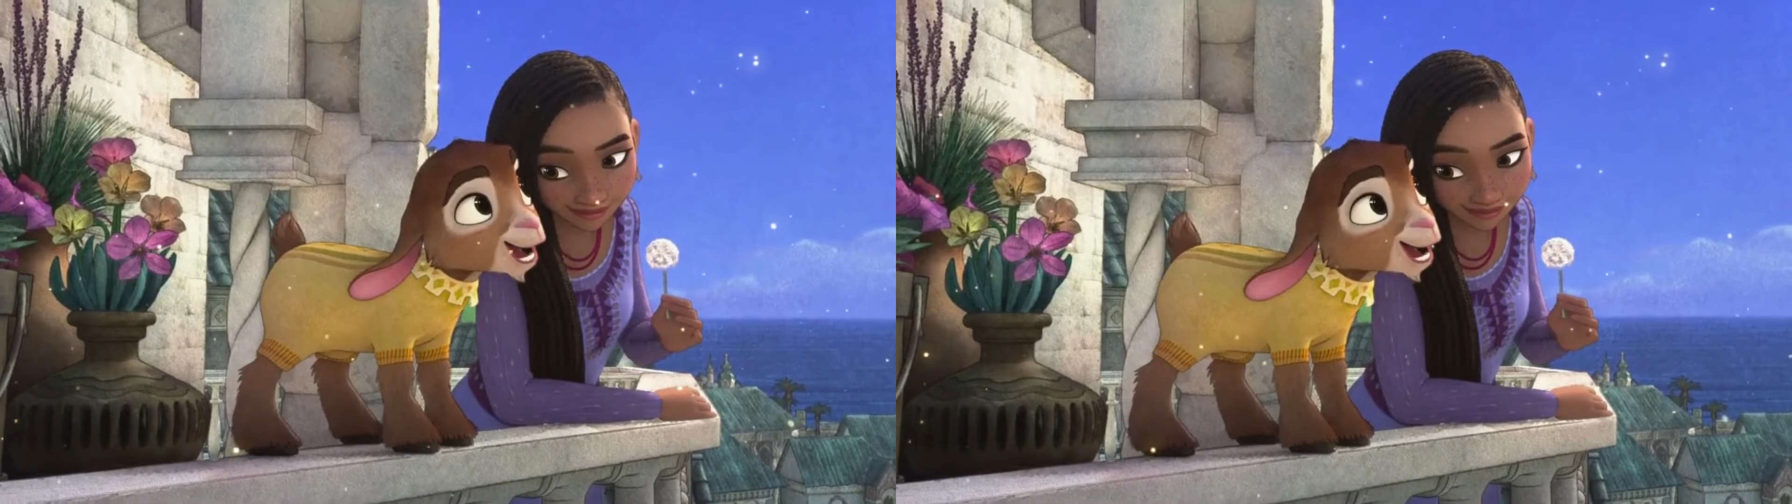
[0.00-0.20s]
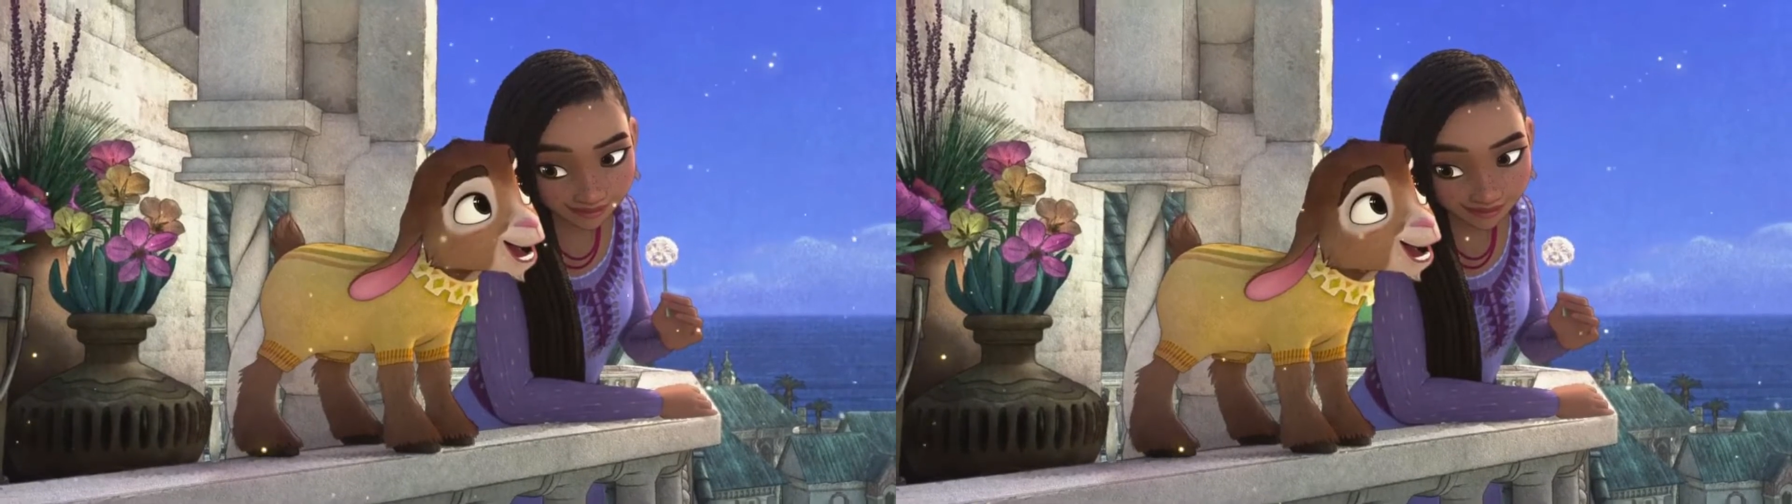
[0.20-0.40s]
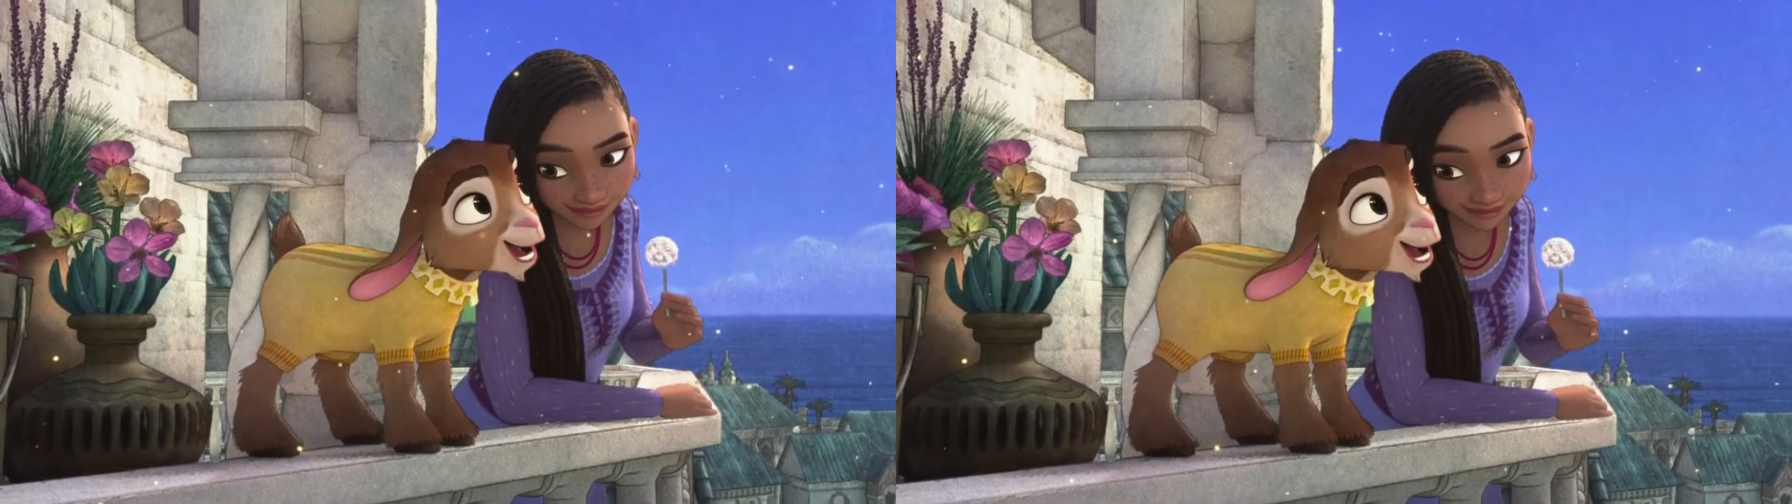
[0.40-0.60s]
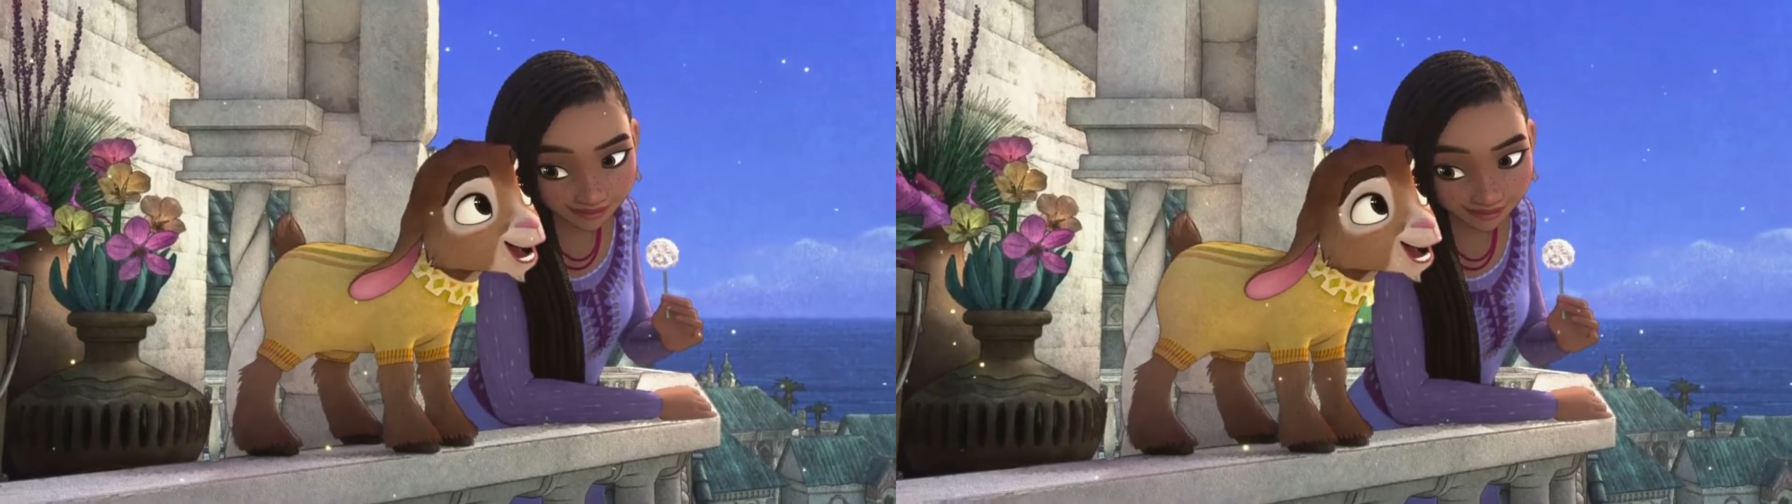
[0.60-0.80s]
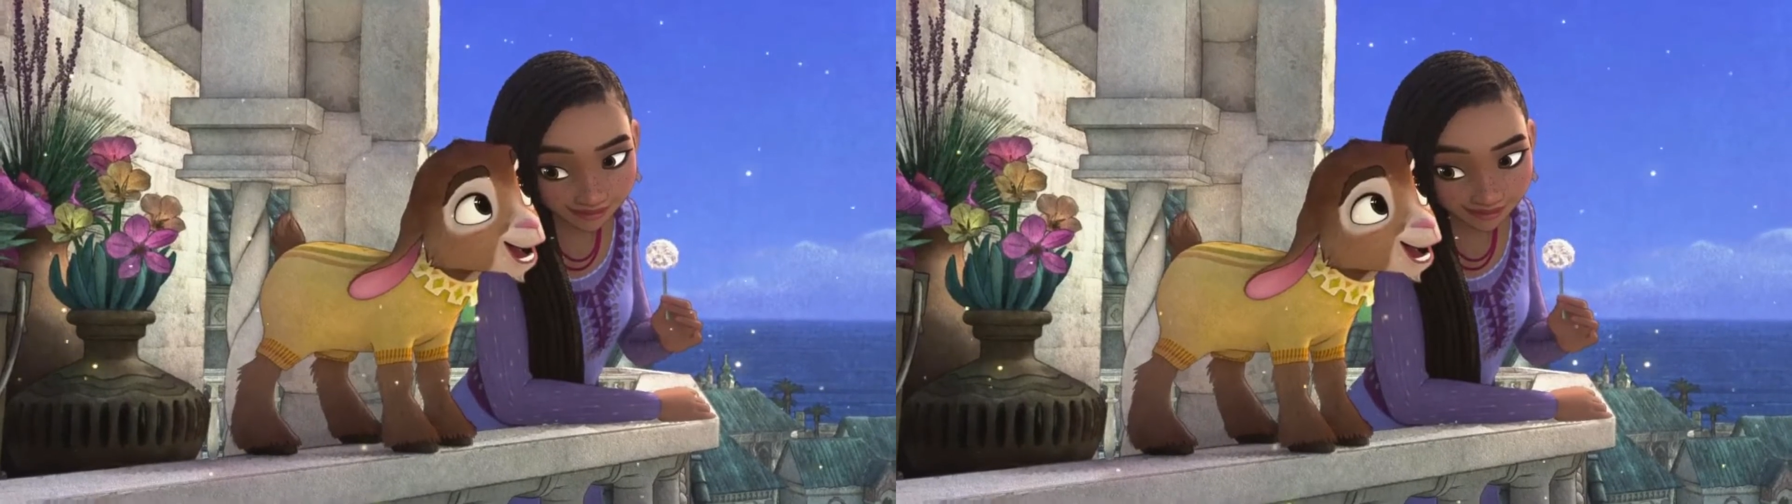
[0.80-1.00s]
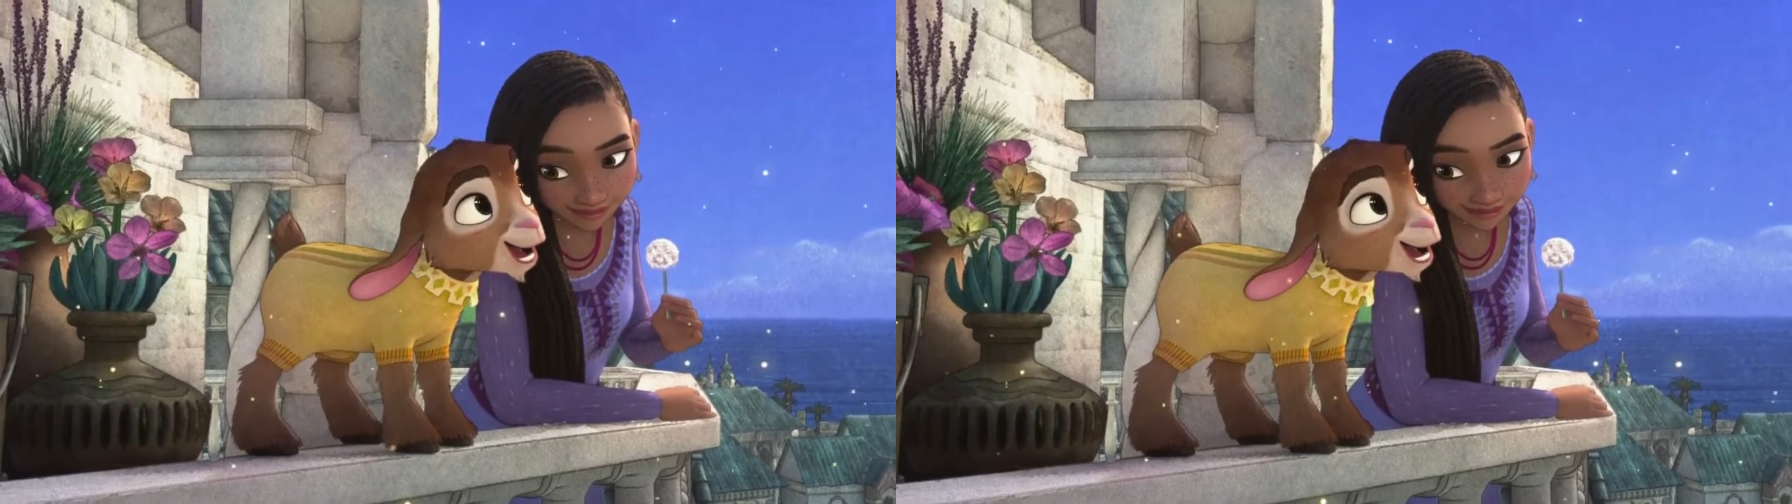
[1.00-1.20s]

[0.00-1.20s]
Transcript: Barker, who